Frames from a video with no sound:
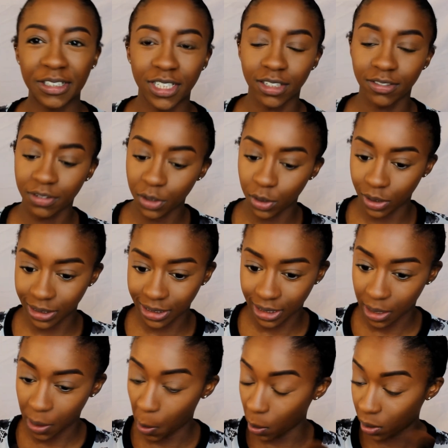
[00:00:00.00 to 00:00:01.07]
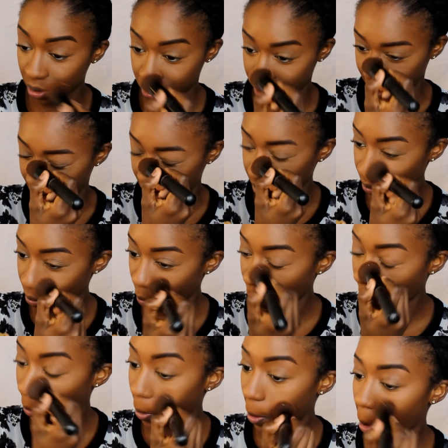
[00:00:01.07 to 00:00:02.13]
difficulty, or not technical,
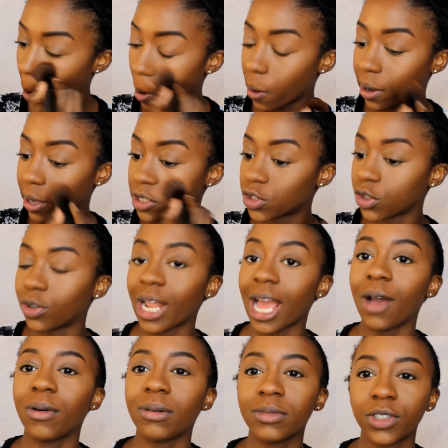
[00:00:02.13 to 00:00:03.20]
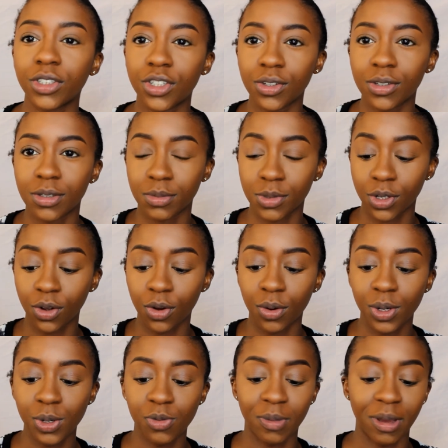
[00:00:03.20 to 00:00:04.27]
but okay. So now what I'm gonna do is I'm just gonna go
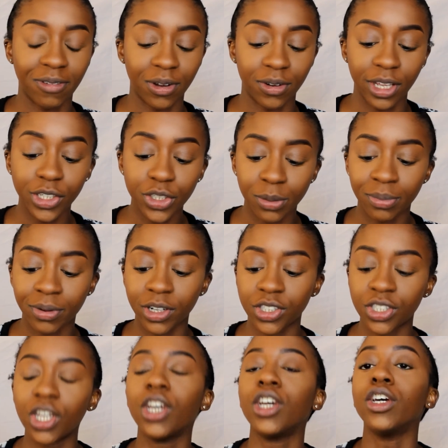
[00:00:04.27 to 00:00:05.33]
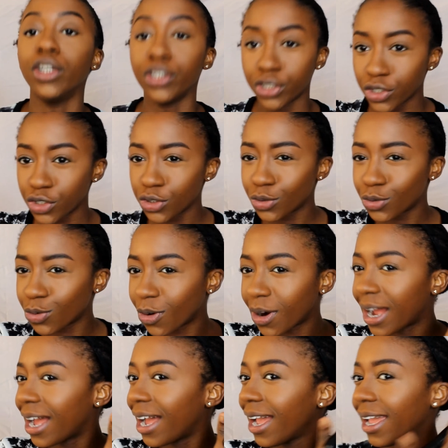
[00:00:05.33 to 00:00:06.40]
in with my foundation brush just to
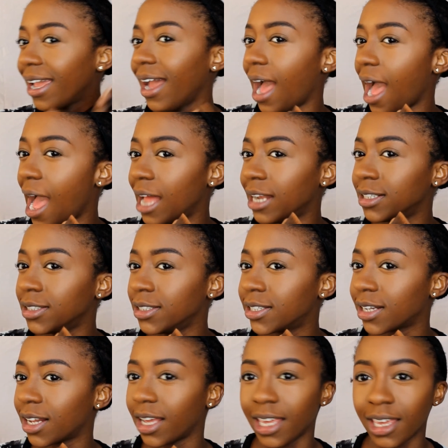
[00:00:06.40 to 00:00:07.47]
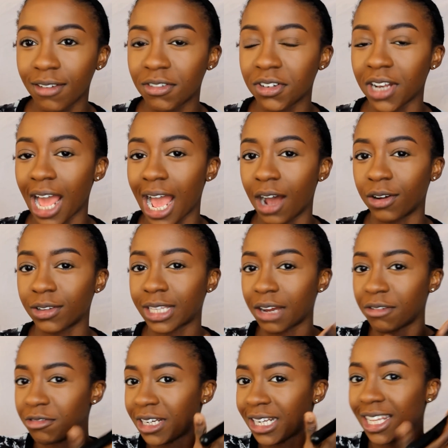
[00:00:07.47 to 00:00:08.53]
try and even out
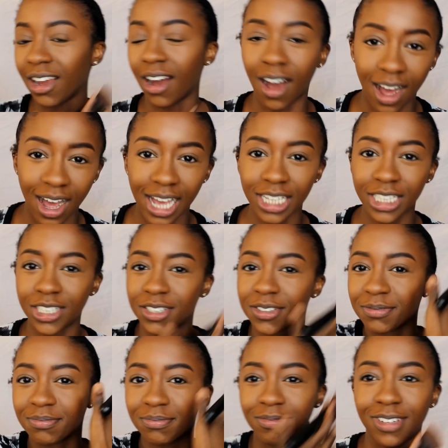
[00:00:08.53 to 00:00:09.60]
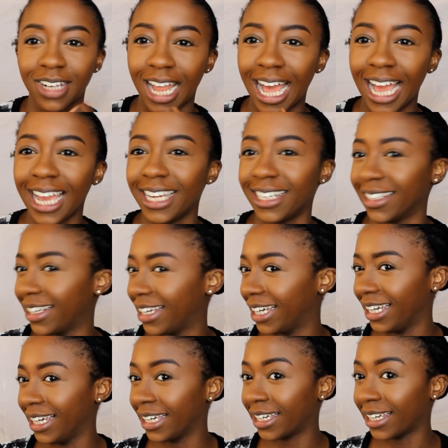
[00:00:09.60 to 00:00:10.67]
that really harsh line.
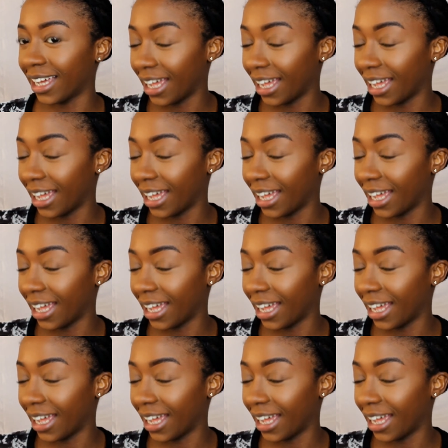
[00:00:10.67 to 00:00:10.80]
Like,